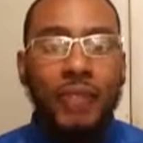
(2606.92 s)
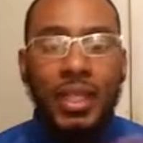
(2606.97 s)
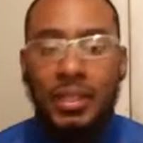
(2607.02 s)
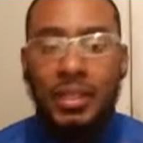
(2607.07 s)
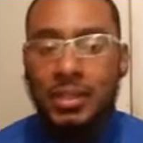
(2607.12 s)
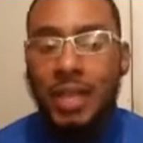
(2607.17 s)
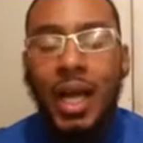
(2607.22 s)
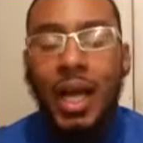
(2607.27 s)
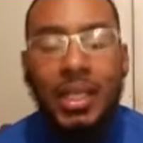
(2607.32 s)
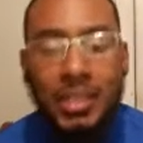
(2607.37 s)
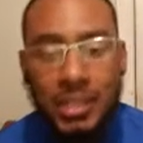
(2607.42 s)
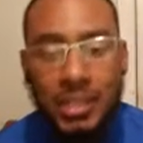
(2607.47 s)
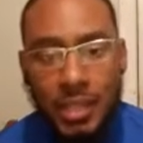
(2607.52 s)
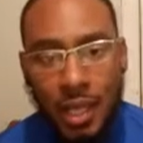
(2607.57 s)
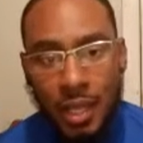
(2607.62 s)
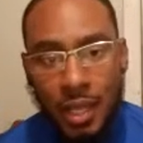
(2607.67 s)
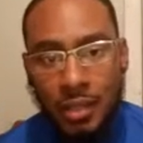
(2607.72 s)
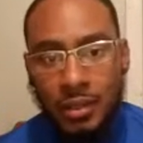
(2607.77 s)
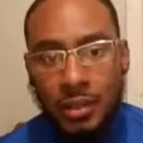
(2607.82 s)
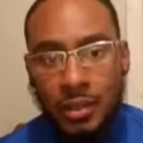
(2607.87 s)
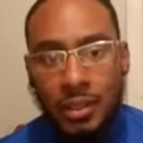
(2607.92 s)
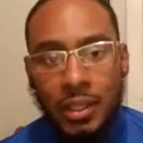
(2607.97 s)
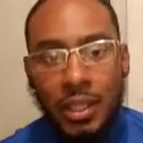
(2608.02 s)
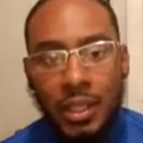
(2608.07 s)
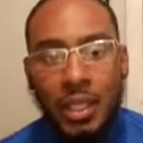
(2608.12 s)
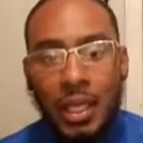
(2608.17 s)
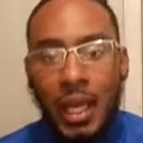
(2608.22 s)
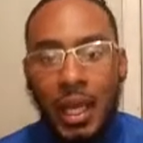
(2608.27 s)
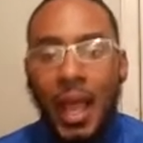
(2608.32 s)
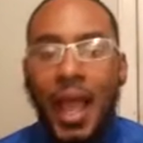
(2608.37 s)
Tatyana
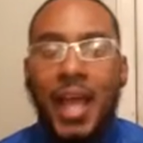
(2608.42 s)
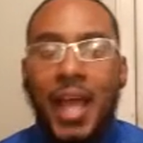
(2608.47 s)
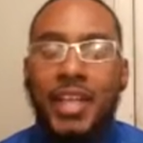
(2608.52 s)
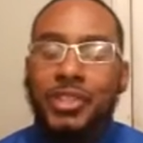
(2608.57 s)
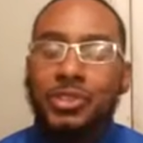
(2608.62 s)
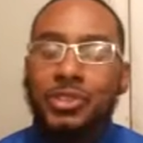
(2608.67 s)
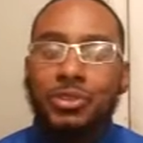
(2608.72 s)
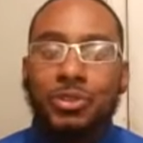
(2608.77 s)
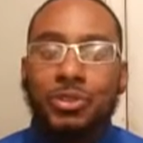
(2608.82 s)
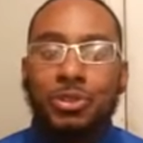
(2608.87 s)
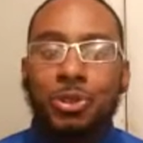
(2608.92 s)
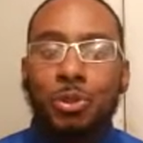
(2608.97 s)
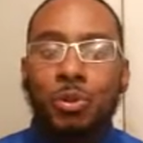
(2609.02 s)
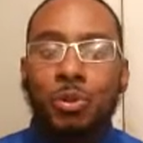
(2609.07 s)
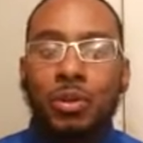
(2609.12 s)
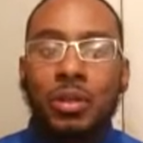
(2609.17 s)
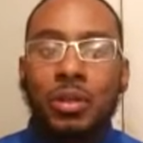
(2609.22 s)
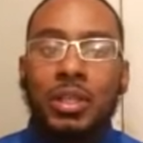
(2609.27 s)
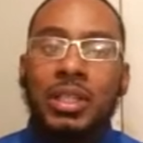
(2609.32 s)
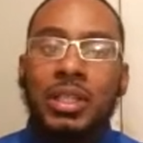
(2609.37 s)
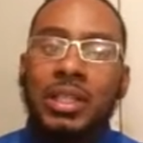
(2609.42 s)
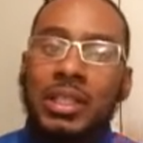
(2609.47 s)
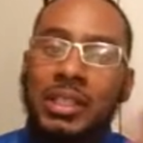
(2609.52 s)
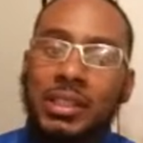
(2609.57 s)
answers your